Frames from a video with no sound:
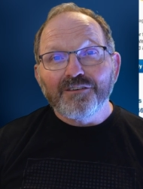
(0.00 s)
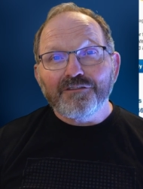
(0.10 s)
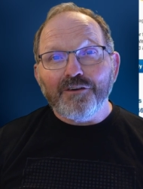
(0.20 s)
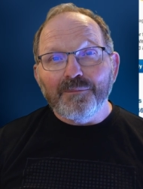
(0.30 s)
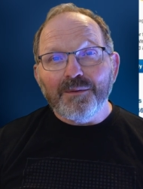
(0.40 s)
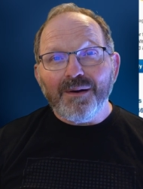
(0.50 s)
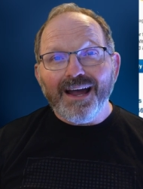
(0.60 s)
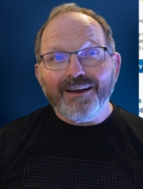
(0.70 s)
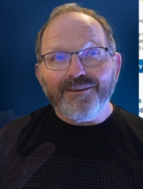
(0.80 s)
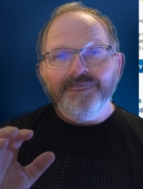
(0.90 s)
from the
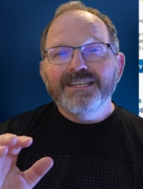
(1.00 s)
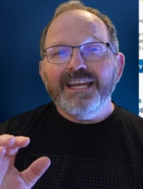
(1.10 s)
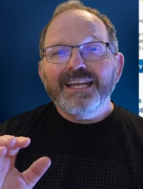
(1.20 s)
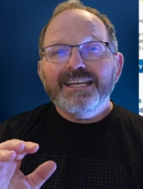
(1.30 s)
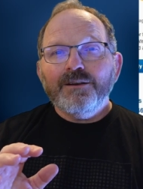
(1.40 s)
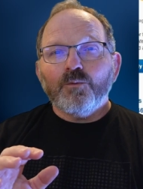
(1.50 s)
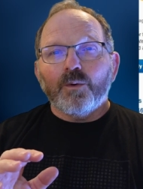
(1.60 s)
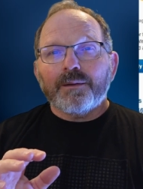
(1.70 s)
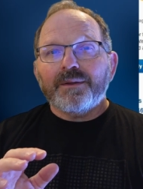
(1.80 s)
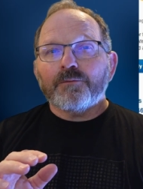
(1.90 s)
buyer. He didn't
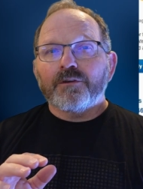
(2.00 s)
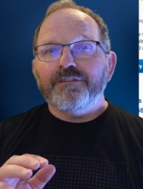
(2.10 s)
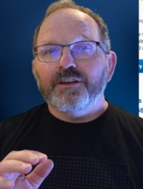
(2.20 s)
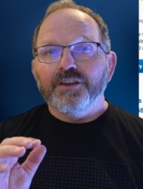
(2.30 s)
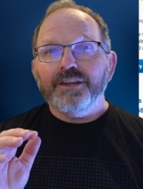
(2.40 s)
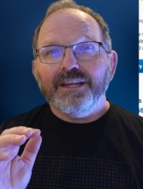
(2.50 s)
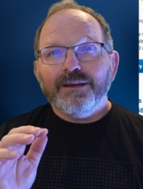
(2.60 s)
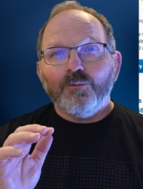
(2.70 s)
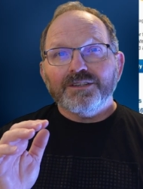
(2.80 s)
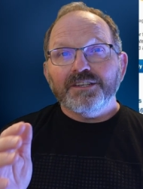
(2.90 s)
want to be revealed.
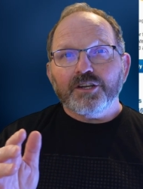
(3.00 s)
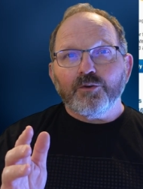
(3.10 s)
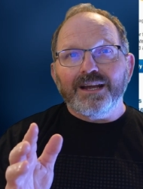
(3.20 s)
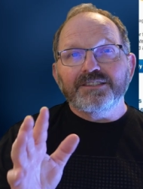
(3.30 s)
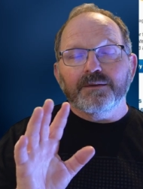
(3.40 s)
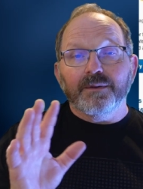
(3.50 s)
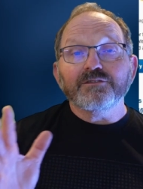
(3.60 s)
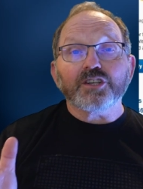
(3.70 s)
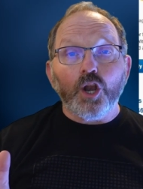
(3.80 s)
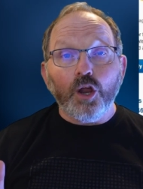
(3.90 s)
It wasn't a grandson, but it
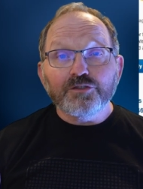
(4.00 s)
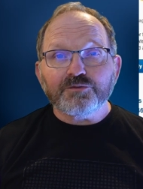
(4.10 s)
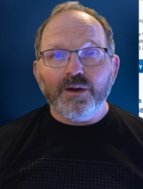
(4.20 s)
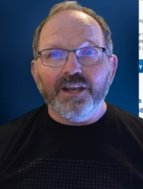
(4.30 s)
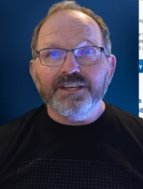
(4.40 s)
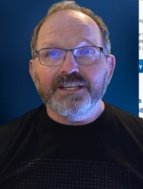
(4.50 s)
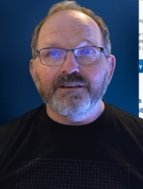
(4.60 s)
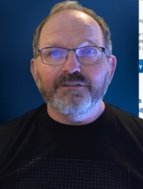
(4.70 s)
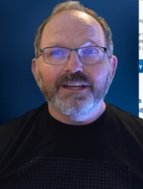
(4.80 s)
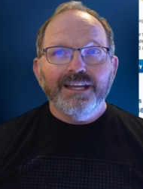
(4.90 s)
was a close
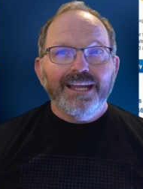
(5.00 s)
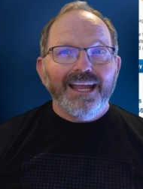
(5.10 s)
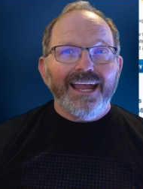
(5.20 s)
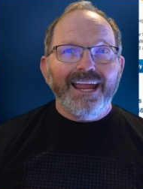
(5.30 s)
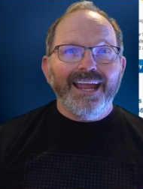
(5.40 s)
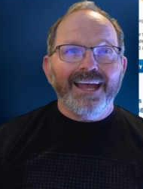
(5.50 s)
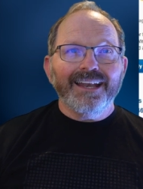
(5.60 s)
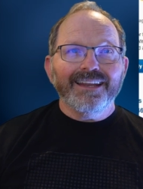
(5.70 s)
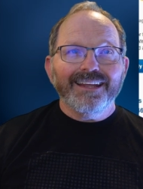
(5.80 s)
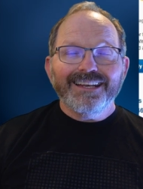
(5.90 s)
relative,
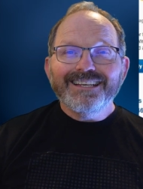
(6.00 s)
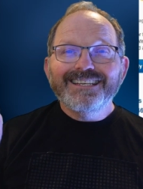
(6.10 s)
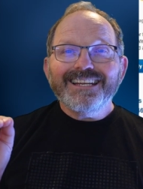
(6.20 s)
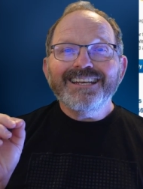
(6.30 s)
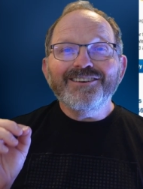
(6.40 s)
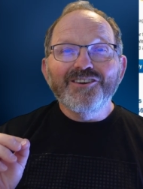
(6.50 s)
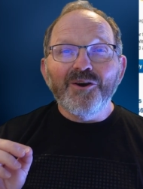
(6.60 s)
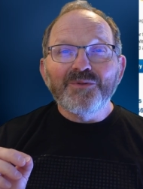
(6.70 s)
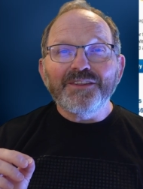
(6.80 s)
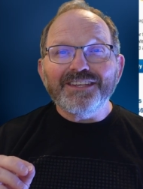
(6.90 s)
and didn't
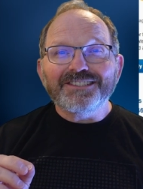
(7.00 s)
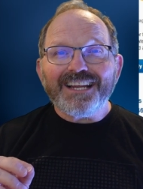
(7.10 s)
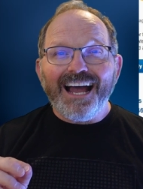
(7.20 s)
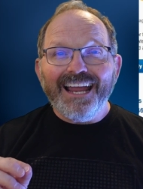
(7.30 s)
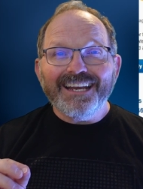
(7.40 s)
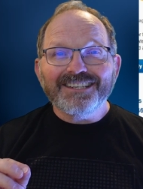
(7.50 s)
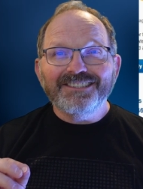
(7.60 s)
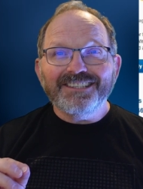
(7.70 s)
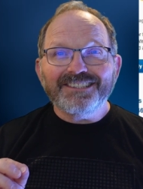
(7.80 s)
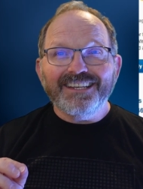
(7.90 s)
know that this tie had
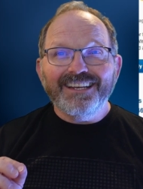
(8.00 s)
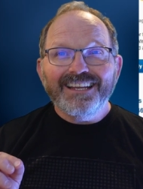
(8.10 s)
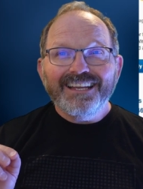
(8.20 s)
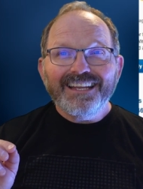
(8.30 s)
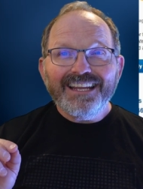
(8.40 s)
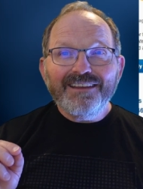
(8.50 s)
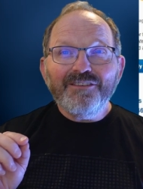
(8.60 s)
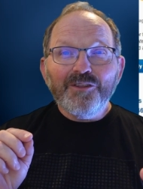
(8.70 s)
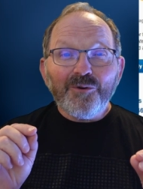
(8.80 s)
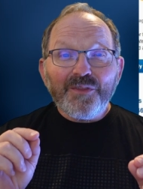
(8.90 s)
existed,
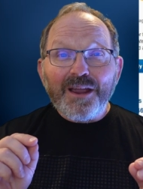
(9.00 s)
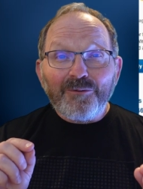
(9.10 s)
even though they